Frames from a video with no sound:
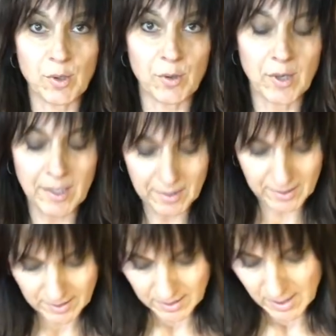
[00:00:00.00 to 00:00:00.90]
yogurt.
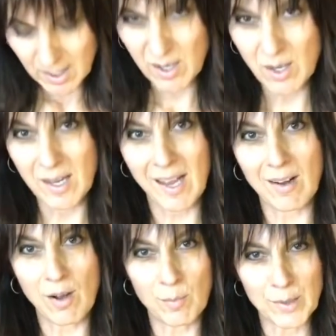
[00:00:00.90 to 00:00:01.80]
You can
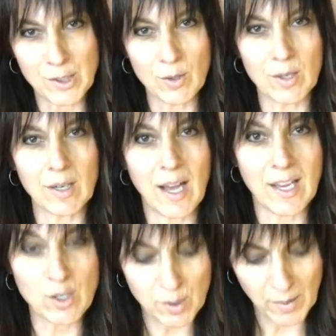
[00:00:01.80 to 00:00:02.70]
get almond yogurt. I
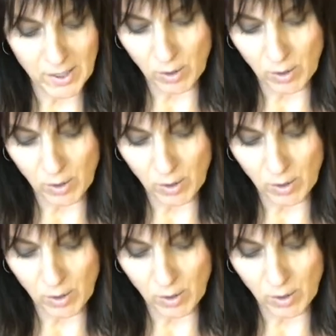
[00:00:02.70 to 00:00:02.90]
usually buy